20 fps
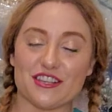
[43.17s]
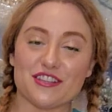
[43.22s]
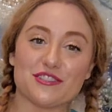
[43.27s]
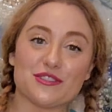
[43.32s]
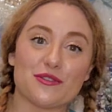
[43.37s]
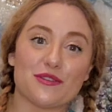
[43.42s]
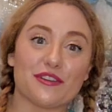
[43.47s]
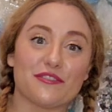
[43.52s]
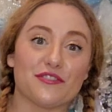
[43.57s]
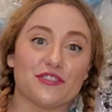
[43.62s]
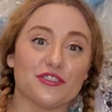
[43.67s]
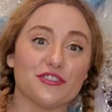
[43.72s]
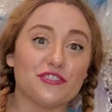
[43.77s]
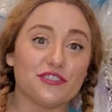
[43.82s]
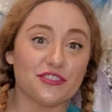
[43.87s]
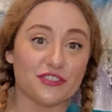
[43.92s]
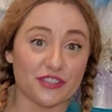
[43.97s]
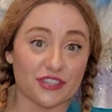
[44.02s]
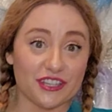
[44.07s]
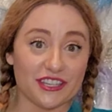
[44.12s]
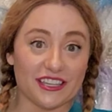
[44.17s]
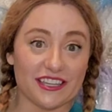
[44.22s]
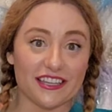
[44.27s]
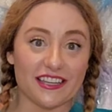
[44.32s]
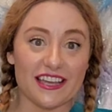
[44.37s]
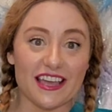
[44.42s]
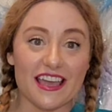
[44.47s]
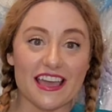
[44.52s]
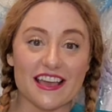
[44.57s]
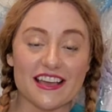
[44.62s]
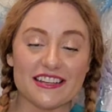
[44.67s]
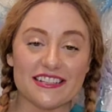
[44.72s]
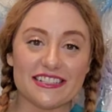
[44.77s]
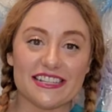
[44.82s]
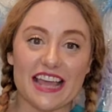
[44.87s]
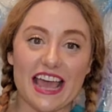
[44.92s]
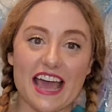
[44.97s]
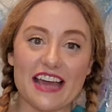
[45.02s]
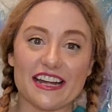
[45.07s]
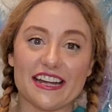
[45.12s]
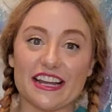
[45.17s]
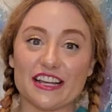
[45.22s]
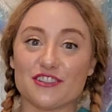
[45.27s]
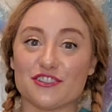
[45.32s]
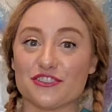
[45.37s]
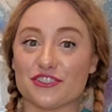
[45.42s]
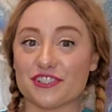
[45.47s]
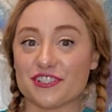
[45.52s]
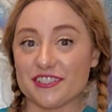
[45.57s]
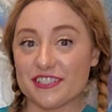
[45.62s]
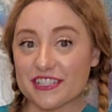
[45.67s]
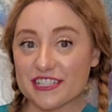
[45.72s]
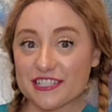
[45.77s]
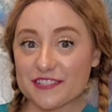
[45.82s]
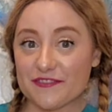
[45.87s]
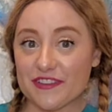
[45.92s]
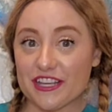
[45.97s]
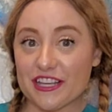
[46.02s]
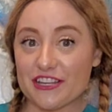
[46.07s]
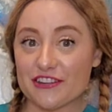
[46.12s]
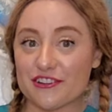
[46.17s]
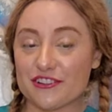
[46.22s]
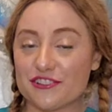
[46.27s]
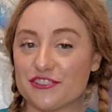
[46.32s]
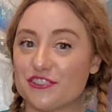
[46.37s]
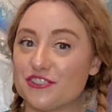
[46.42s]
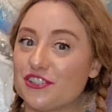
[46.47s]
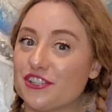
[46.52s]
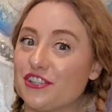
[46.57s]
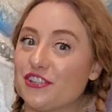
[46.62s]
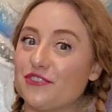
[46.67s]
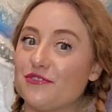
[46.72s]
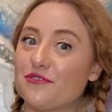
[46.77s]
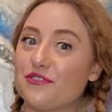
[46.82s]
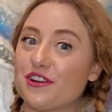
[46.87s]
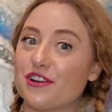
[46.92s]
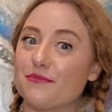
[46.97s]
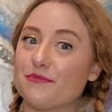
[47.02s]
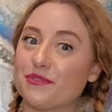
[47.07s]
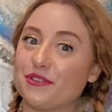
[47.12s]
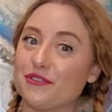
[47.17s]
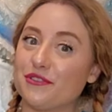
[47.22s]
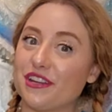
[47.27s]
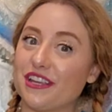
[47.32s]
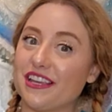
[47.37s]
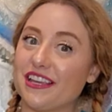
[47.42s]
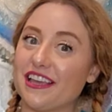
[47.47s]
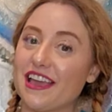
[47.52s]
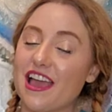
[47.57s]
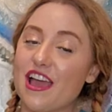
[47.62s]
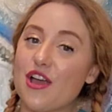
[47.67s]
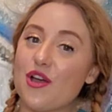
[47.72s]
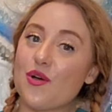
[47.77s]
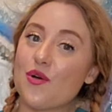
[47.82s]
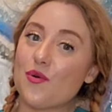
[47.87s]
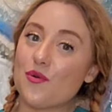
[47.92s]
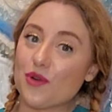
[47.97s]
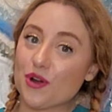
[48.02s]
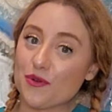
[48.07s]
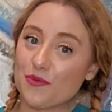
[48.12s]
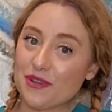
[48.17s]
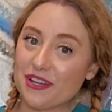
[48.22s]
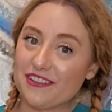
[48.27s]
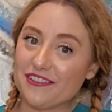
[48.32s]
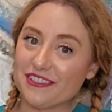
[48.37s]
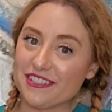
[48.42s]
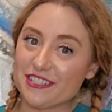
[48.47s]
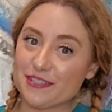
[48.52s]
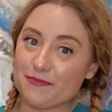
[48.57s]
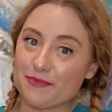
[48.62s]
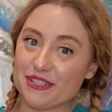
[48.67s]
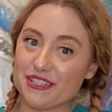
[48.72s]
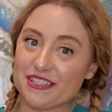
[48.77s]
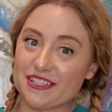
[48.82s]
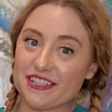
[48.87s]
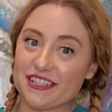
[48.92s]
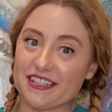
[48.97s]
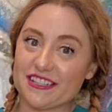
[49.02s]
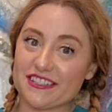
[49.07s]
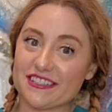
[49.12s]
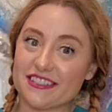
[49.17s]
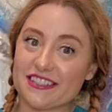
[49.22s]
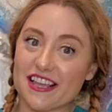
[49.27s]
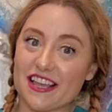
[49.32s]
So if you're looking to add an extra six figures to your beauty or wellness business,